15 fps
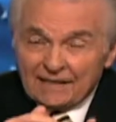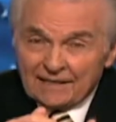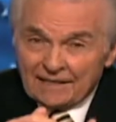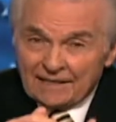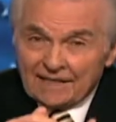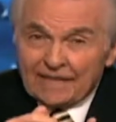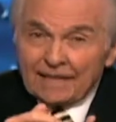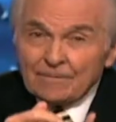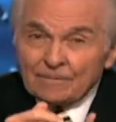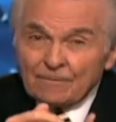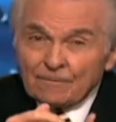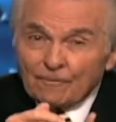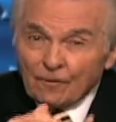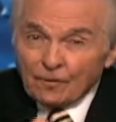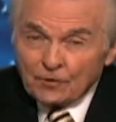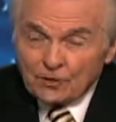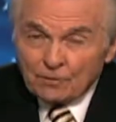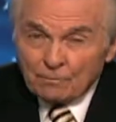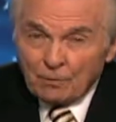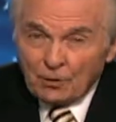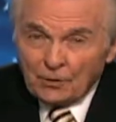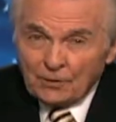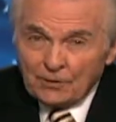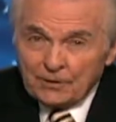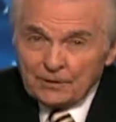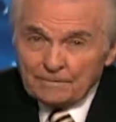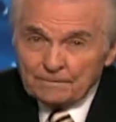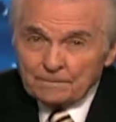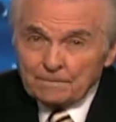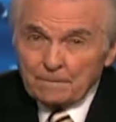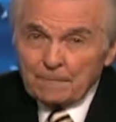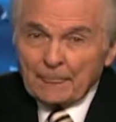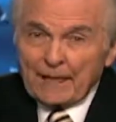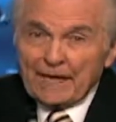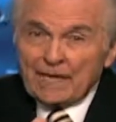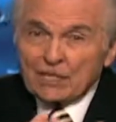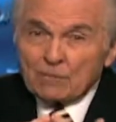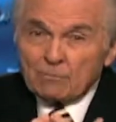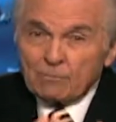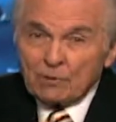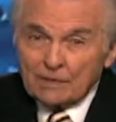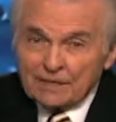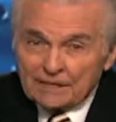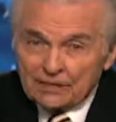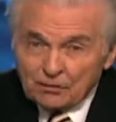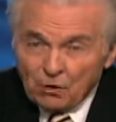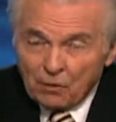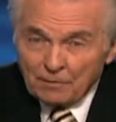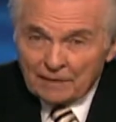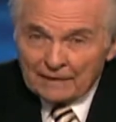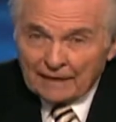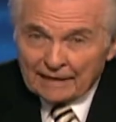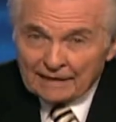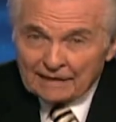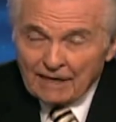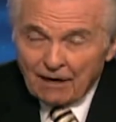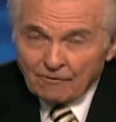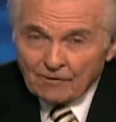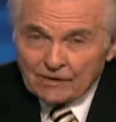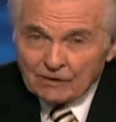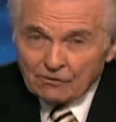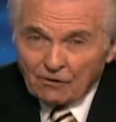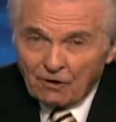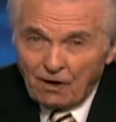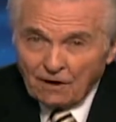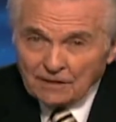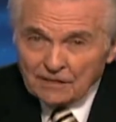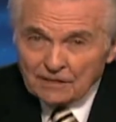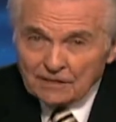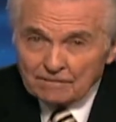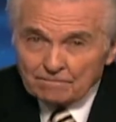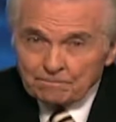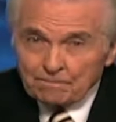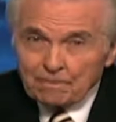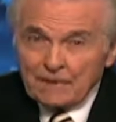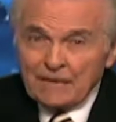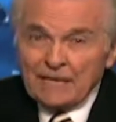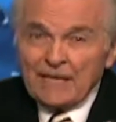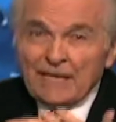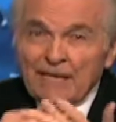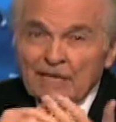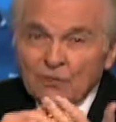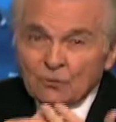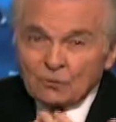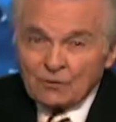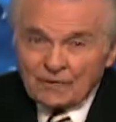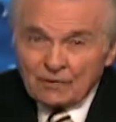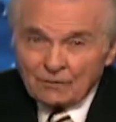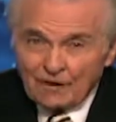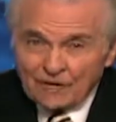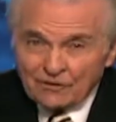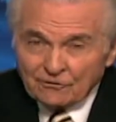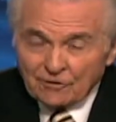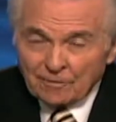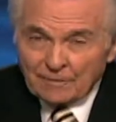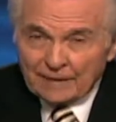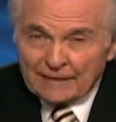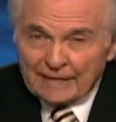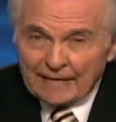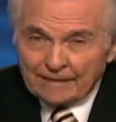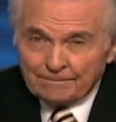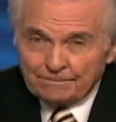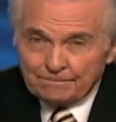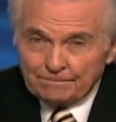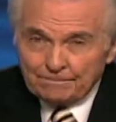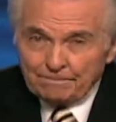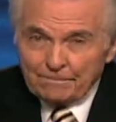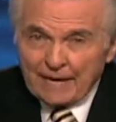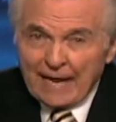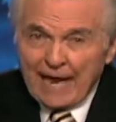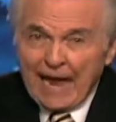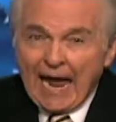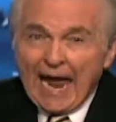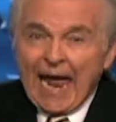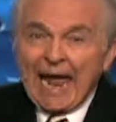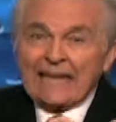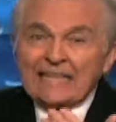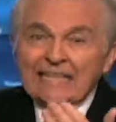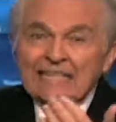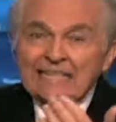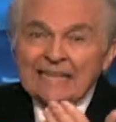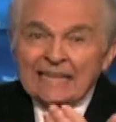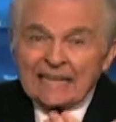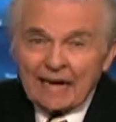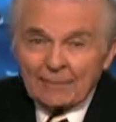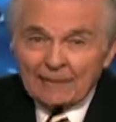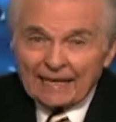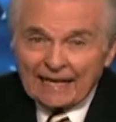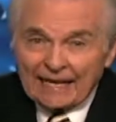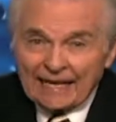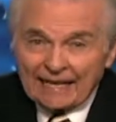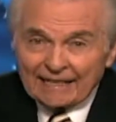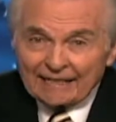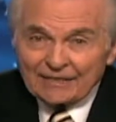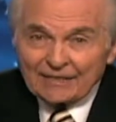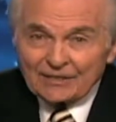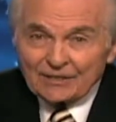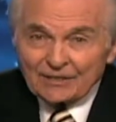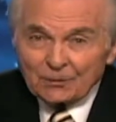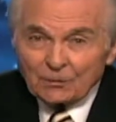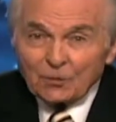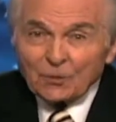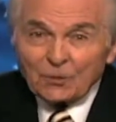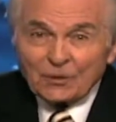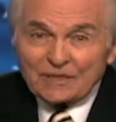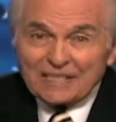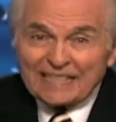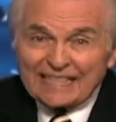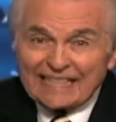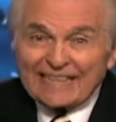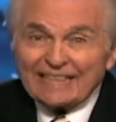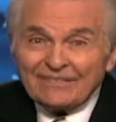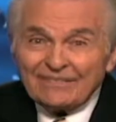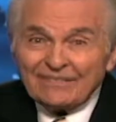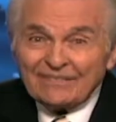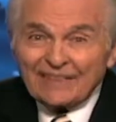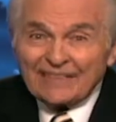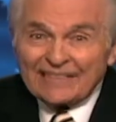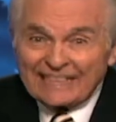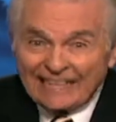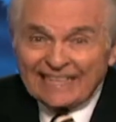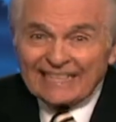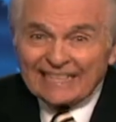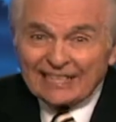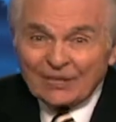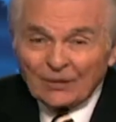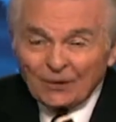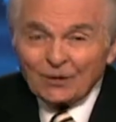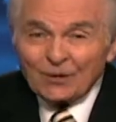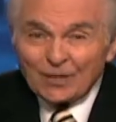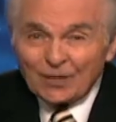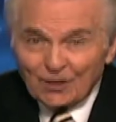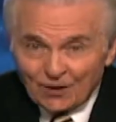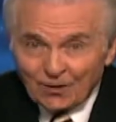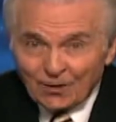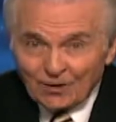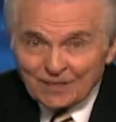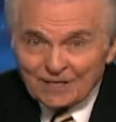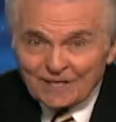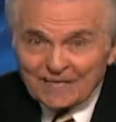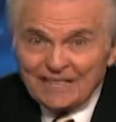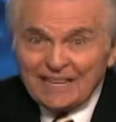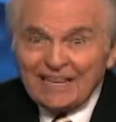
the virgin birth, his blood atonement on Calvary's cross, his resurrection from the dead, and his coming again to rule as King of the kings and Lord of the lords.